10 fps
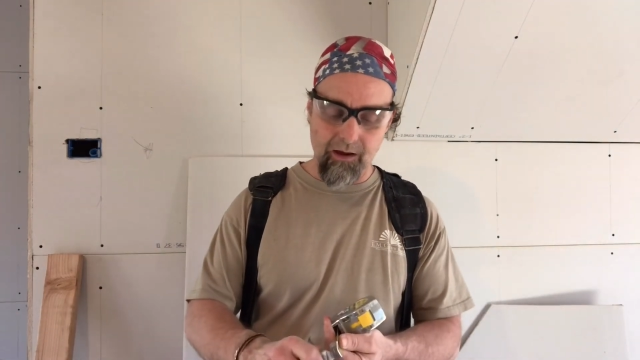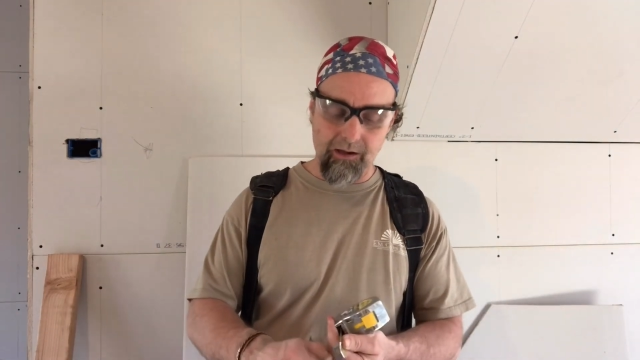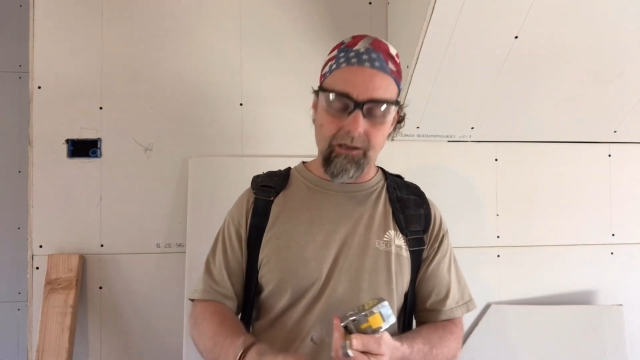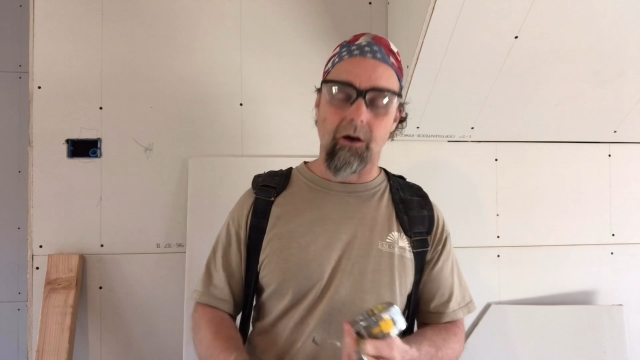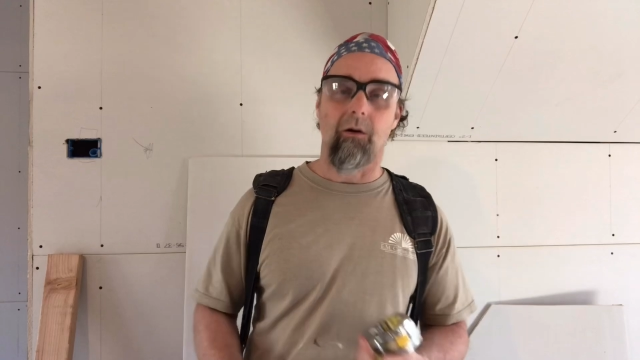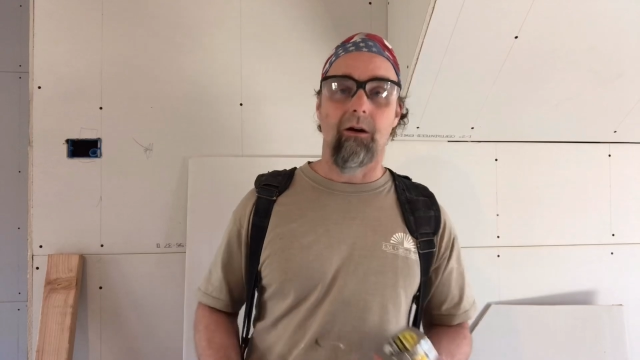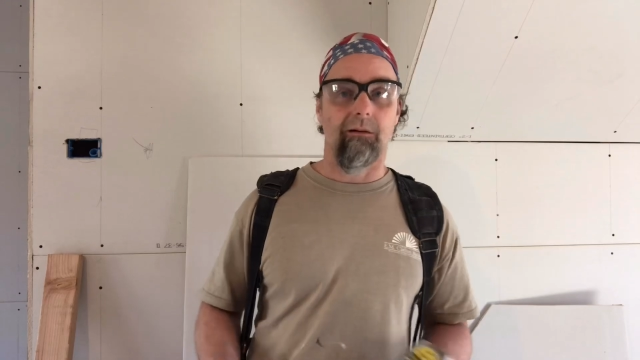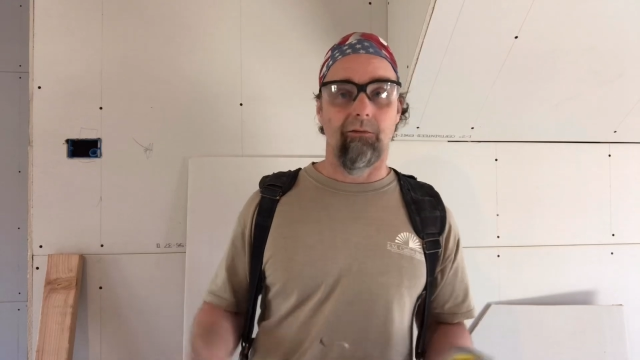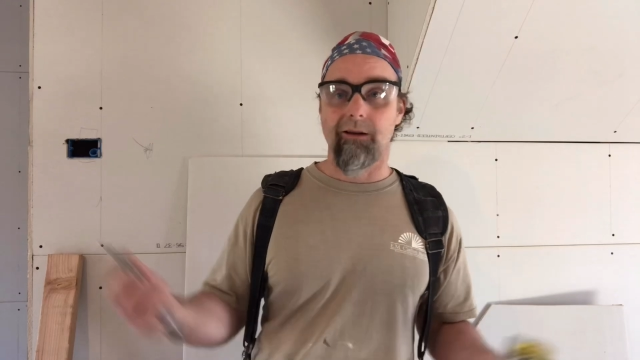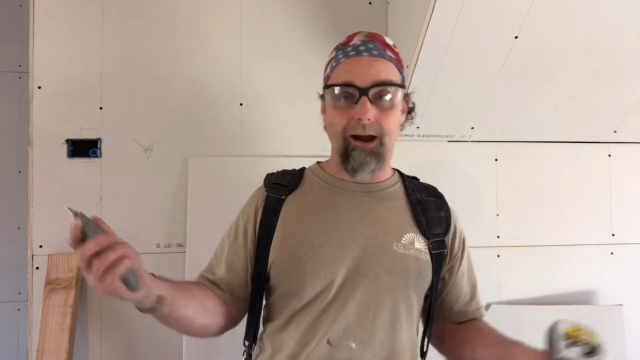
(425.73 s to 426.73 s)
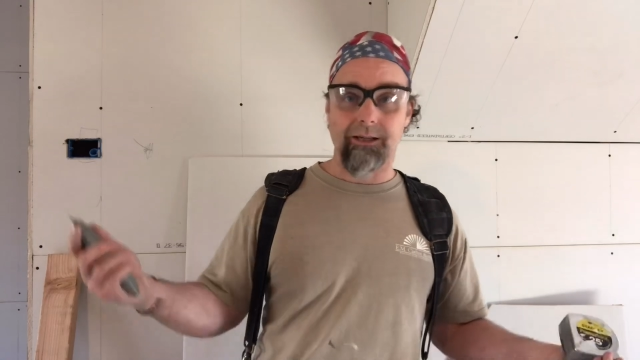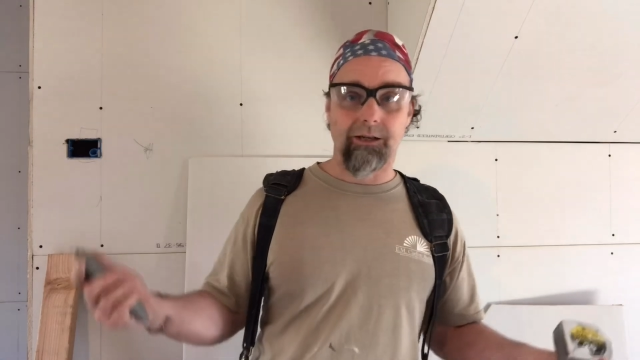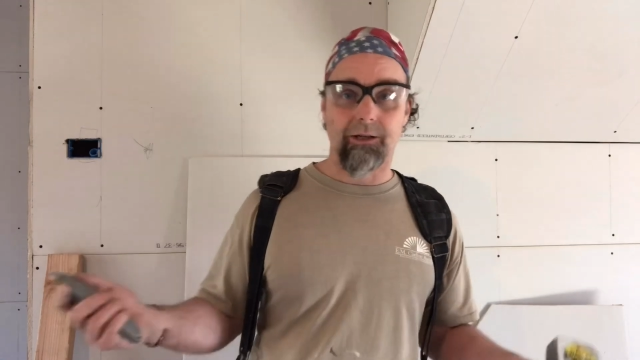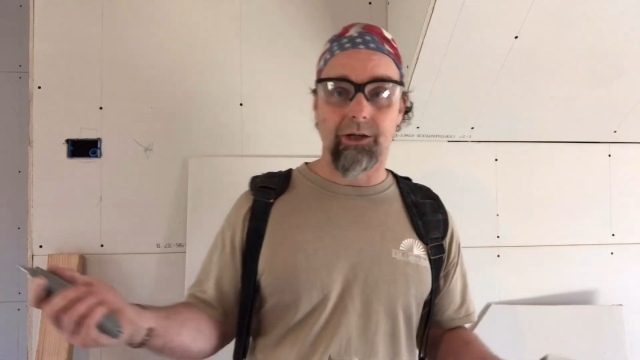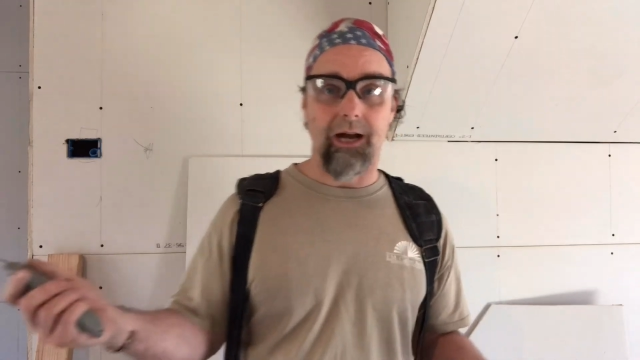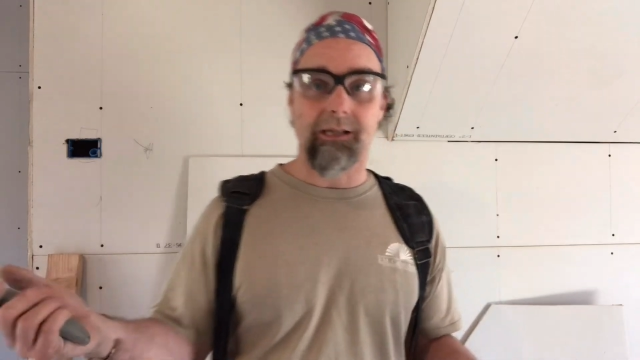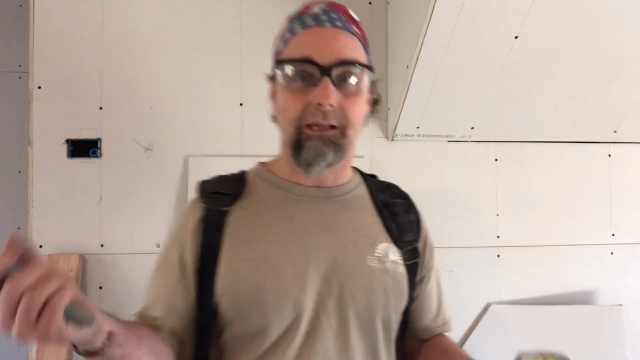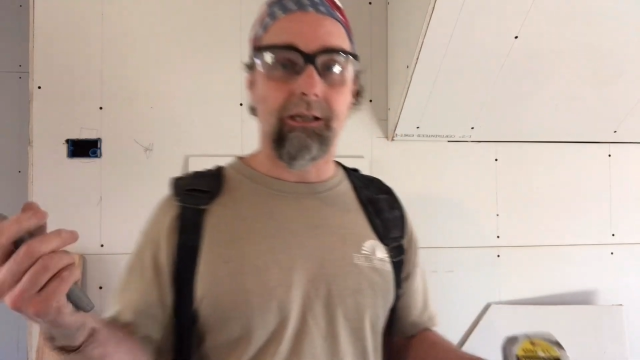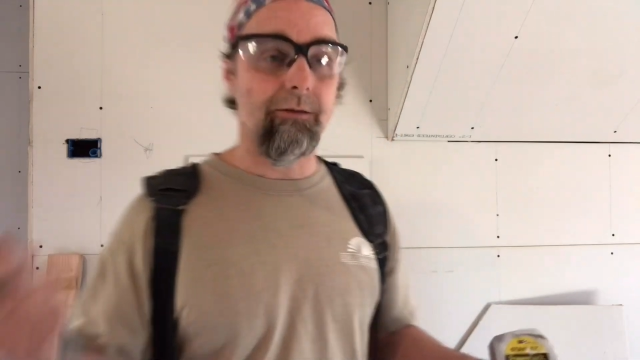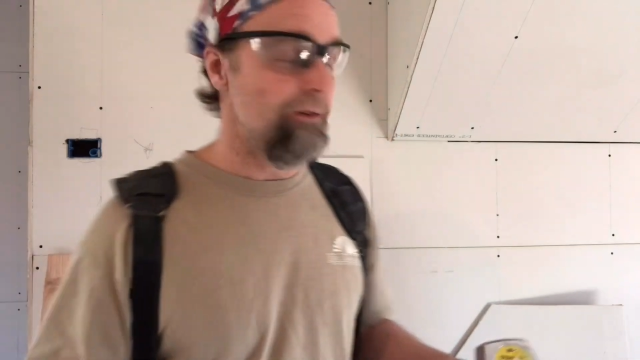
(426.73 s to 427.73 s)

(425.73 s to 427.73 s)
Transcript: So, what I suggest is if you